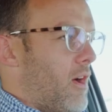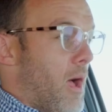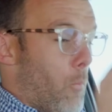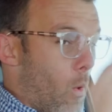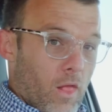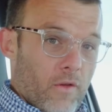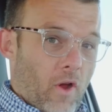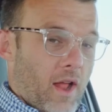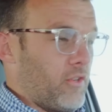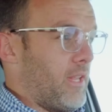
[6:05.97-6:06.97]
I'm well over
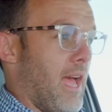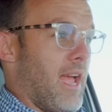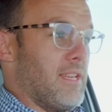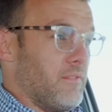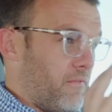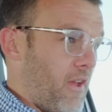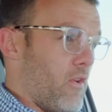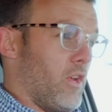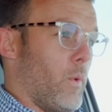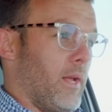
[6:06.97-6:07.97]
100 Ks
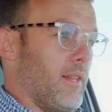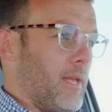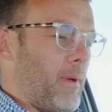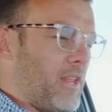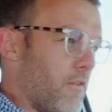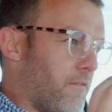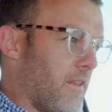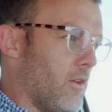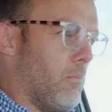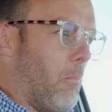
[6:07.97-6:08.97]
very quickly, but you
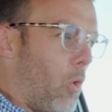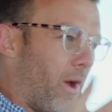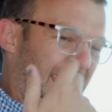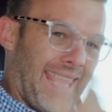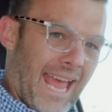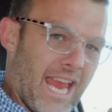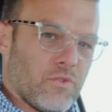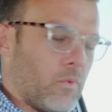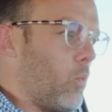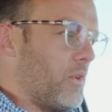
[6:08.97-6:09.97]
feel more engaged
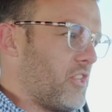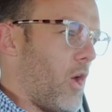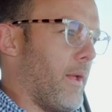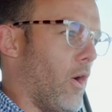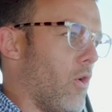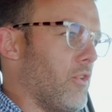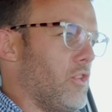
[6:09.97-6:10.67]
with what's going on.